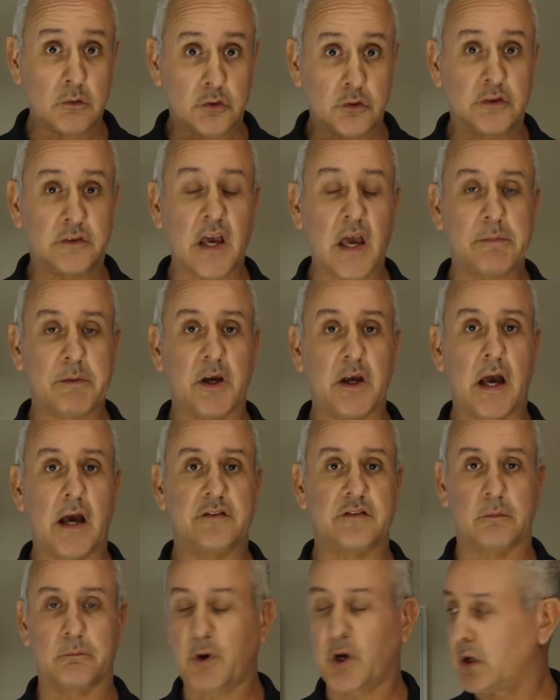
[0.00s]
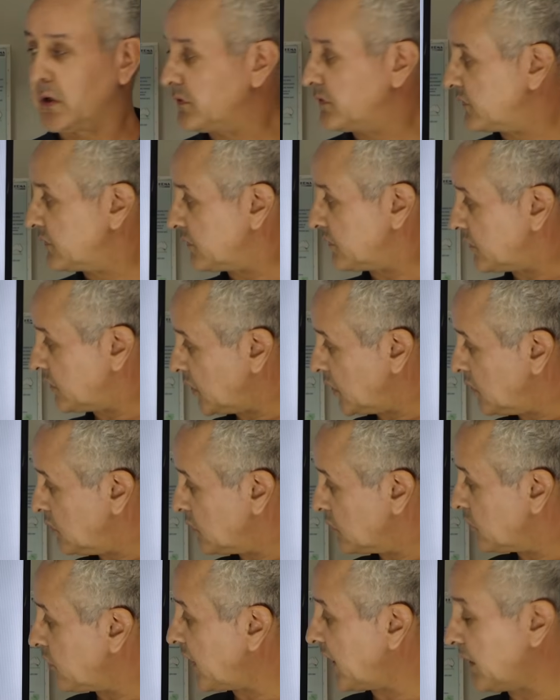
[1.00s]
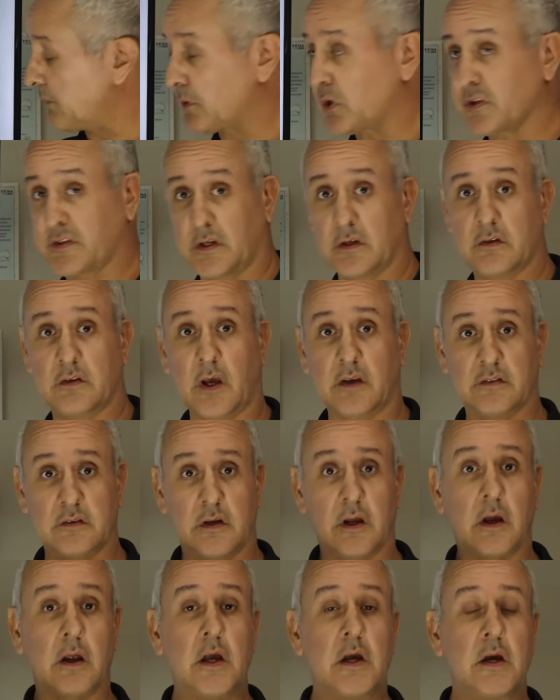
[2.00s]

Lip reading: debit as opposed to credit because it doesn't